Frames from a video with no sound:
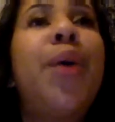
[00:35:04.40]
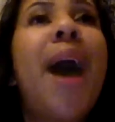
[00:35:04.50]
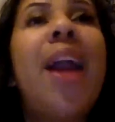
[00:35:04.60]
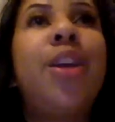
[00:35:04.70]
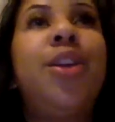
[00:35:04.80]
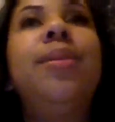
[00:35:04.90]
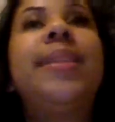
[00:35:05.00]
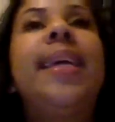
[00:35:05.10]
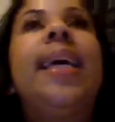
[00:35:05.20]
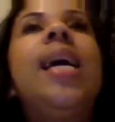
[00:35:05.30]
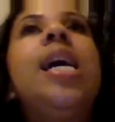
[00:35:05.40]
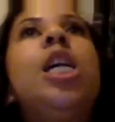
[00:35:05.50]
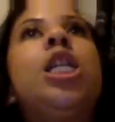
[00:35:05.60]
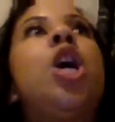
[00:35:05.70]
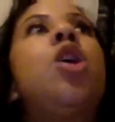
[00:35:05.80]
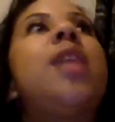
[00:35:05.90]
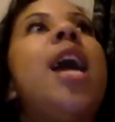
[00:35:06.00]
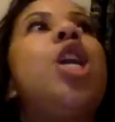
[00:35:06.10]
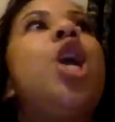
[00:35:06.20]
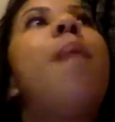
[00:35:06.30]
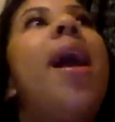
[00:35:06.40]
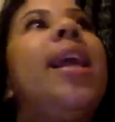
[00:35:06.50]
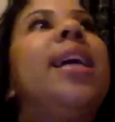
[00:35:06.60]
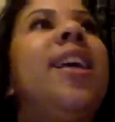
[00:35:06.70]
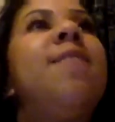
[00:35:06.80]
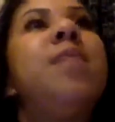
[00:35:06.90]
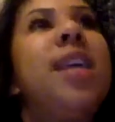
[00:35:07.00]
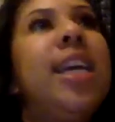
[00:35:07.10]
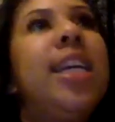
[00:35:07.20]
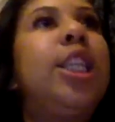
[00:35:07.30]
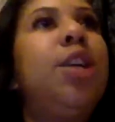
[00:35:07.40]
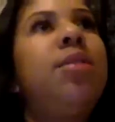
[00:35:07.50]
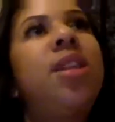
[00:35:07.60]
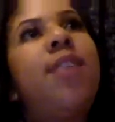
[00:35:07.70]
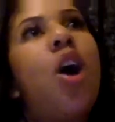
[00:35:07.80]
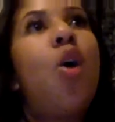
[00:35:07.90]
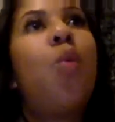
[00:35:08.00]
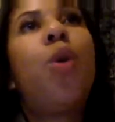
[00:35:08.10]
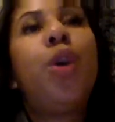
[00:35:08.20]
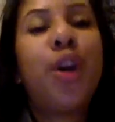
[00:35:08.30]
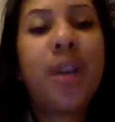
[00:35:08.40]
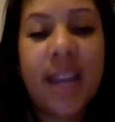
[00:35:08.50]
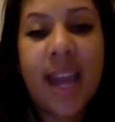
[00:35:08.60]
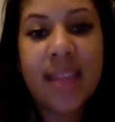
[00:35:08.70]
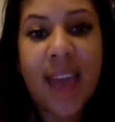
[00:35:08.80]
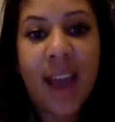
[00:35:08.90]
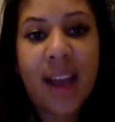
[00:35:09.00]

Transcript: how to use it so that nobody could give me the excuse of, oh, well, you're good at that.